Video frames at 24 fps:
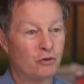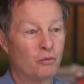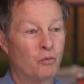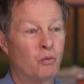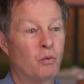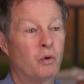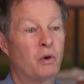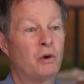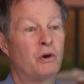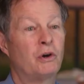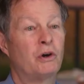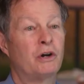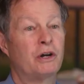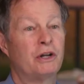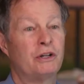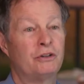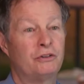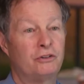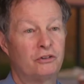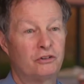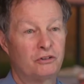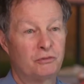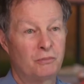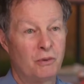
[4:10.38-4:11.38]
to work
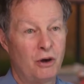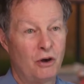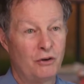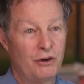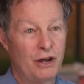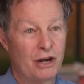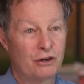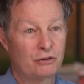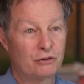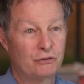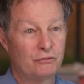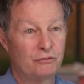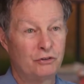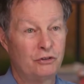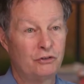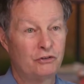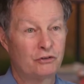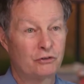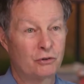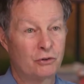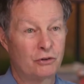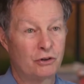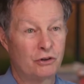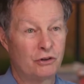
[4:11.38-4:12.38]
at this small natural food
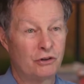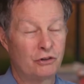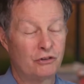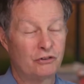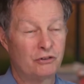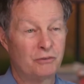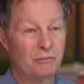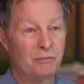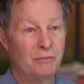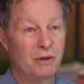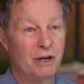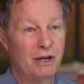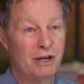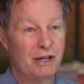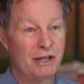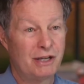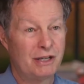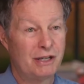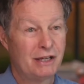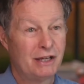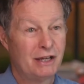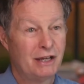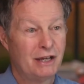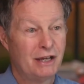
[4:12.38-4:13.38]
store to earn some
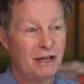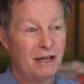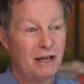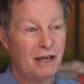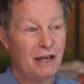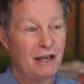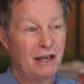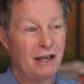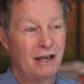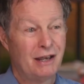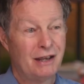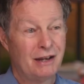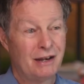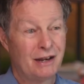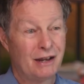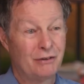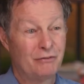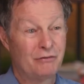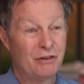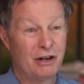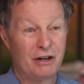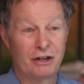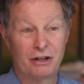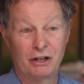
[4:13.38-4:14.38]
money and
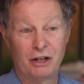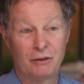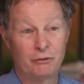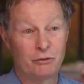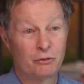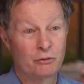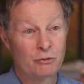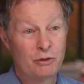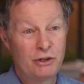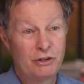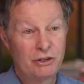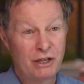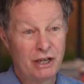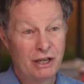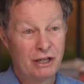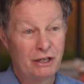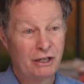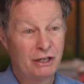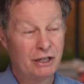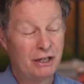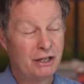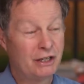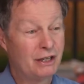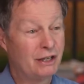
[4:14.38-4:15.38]
I fell in love with
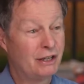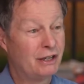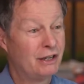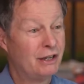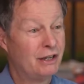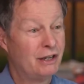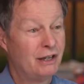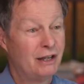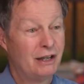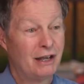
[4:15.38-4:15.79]
retailing.